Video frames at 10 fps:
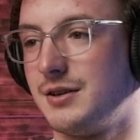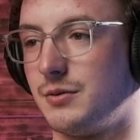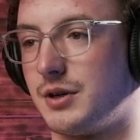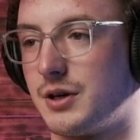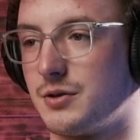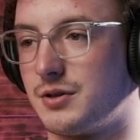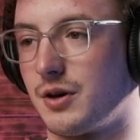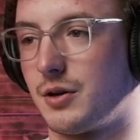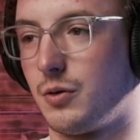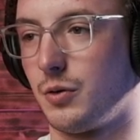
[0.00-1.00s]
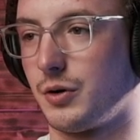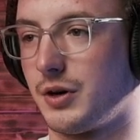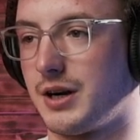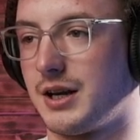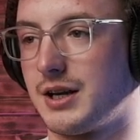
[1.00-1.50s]
When it goes into the corner, it
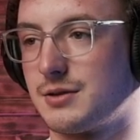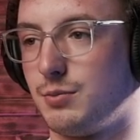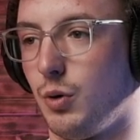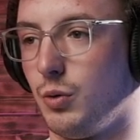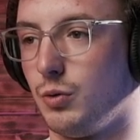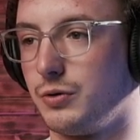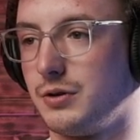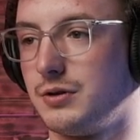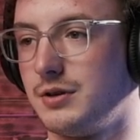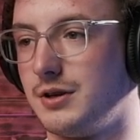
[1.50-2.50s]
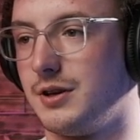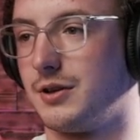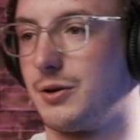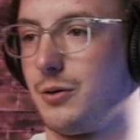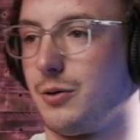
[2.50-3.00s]
kind of gets pulled into
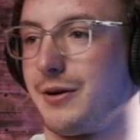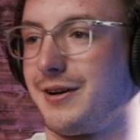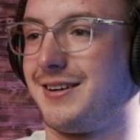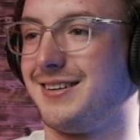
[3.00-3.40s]
the corner.